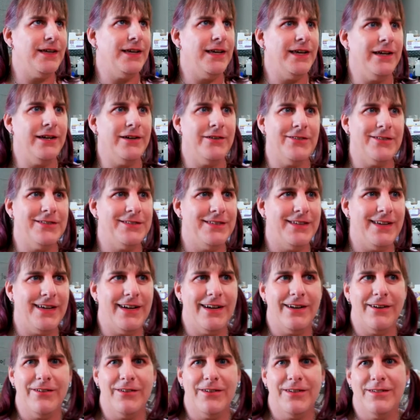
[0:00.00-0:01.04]
thing here
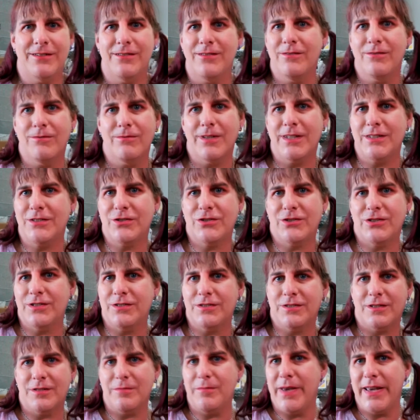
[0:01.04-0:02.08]
and there, and it's
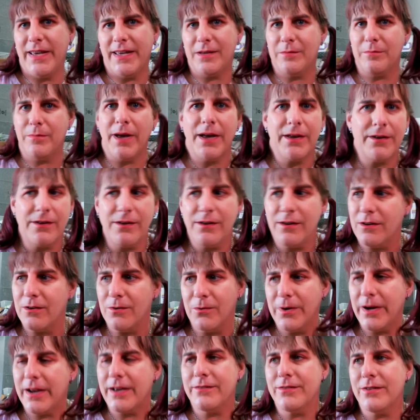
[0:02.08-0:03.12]
just to make it
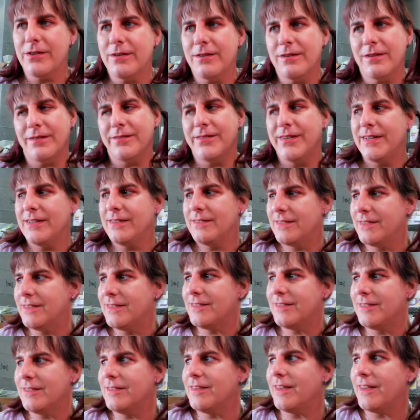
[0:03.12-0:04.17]
better or whatever. I mean,
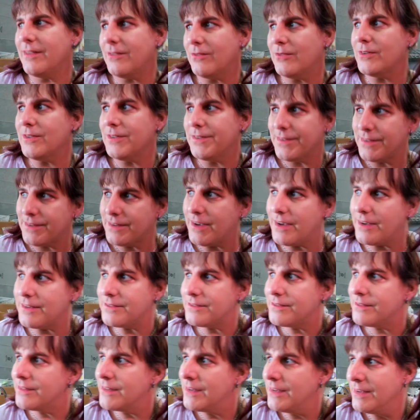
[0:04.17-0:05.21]
this is like real
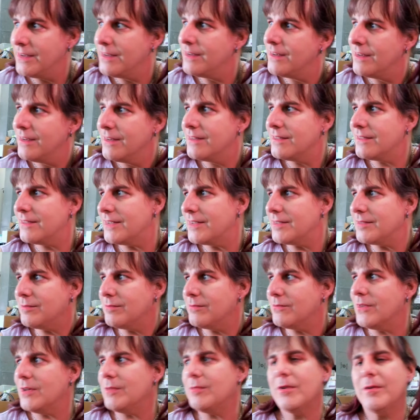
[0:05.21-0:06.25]
stuff. Like
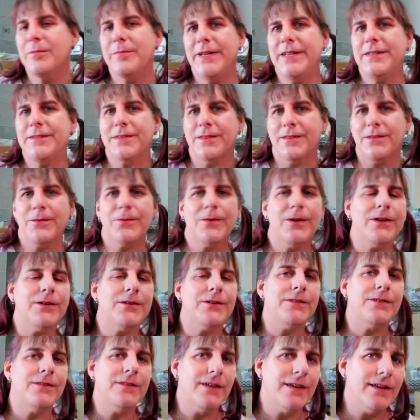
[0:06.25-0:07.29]
rubber meets the
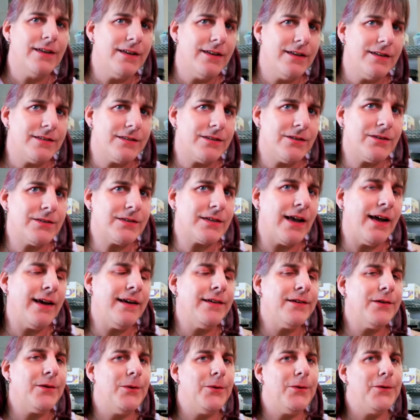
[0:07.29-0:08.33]
road. So that's
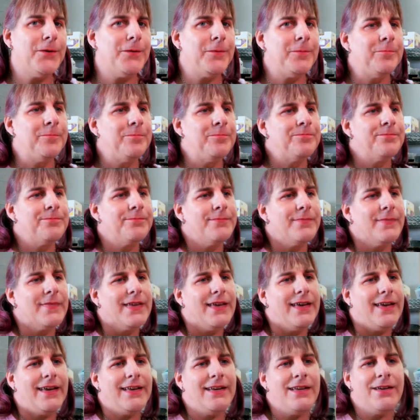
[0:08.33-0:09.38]
kind of cool.
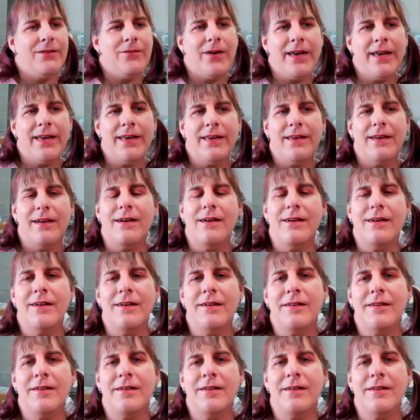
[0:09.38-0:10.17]
Anyway,